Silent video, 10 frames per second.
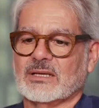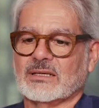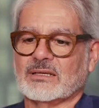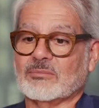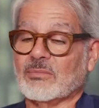
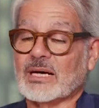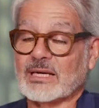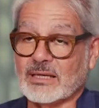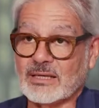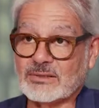In
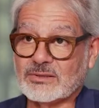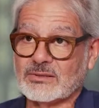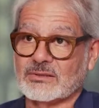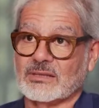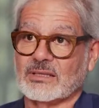my
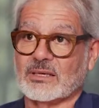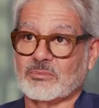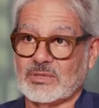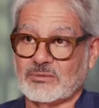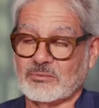case, and I
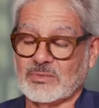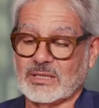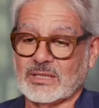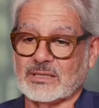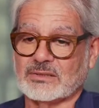believe in
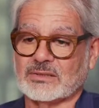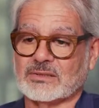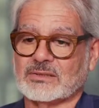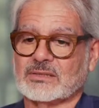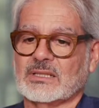many
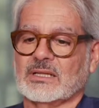cases,